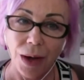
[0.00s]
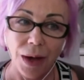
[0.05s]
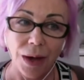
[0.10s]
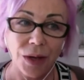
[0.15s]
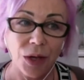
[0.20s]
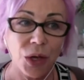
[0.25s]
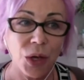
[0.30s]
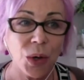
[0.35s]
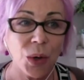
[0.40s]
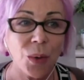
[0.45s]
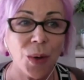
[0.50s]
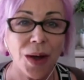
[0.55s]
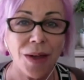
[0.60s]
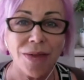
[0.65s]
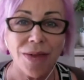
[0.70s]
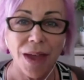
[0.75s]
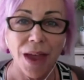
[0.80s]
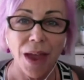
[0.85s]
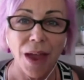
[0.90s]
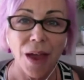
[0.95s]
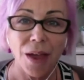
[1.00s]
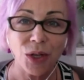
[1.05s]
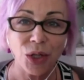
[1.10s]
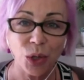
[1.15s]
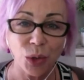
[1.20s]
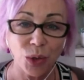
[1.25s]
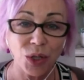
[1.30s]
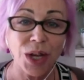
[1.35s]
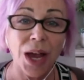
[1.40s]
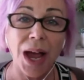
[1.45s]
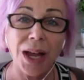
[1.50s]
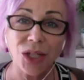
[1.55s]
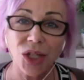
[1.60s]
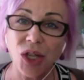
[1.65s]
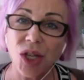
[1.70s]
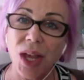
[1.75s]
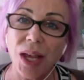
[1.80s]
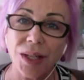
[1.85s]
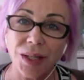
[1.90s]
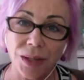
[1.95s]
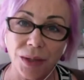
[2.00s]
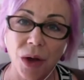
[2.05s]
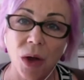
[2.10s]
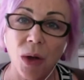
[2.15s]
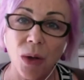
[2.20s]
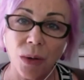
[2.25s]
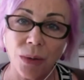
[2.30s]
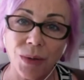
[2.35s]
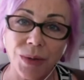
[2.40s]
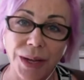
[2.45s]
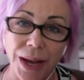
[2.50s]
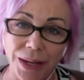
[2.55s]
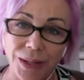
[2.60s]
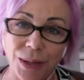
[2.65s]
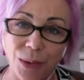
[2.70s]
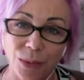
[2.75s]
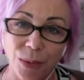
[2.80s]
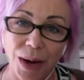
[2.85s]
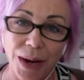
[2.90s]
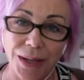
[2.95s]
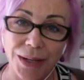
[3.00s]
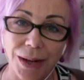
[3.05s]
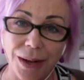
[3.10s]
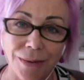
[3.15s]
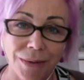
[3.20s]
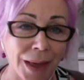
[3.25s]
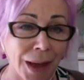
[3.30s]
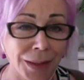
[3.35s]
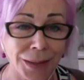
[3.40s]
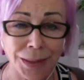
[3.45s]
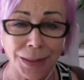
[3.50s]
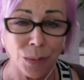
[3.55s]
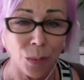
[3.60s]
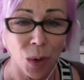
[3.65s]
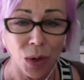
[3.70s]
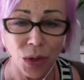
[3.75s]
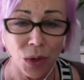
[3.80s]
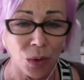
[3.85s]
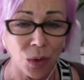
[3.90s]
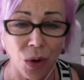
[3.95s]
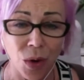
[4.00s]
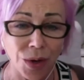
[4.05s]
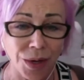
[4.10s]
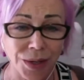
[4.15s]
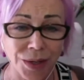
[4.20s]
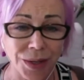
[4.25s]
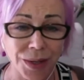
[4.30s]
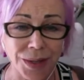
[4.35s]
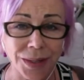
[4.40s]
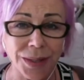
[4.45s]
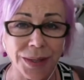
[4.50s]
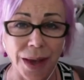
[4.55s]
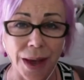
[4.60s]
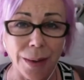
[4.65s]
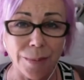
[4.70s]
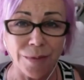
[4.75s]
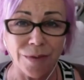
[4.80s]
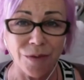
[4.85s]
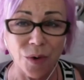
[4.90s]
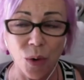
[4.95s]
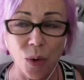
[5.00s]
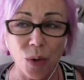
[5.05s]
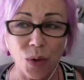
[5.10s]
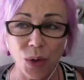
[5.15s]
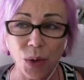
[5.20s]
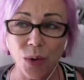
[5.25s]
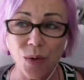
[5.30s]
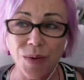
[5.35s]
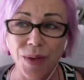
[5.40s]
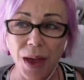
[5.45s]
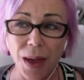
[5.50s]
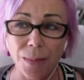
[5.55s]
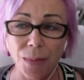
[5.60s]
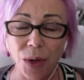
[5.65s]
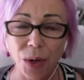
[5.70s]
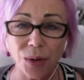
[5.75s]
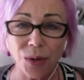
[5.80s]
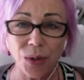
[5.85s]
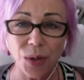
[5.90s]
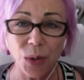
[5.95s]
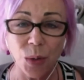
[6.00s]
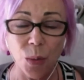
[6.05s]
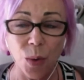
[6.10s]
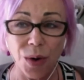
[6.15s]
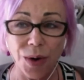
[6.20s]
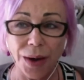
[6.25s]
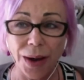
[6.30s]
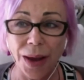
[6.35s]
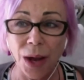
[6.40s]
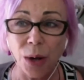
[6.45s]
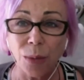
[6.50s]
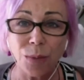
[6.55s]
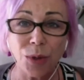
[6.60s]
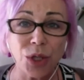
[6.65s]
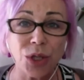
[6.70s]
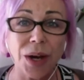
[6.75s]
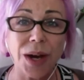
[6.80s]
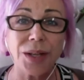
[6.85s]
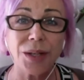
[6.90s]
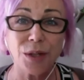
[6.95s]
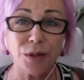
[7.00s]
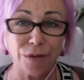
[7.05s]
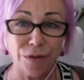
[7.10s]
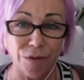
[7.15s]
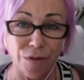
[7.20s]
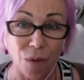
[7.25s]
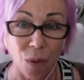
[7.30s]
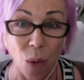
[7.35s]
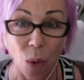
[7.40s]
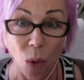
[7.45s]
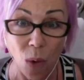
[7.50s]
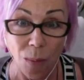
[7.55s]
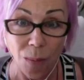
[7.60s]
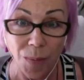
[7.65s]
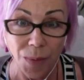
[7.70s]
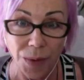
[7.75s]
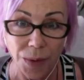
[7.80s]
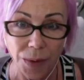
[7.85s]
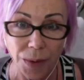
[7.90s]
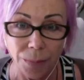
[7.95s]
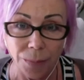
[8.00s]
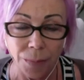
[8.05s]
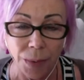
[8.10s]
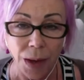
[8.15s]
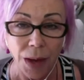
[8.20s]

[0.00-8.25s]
You are there to touch their souls as a reader. That's what you got into this game for. You're there because you want to help transform them,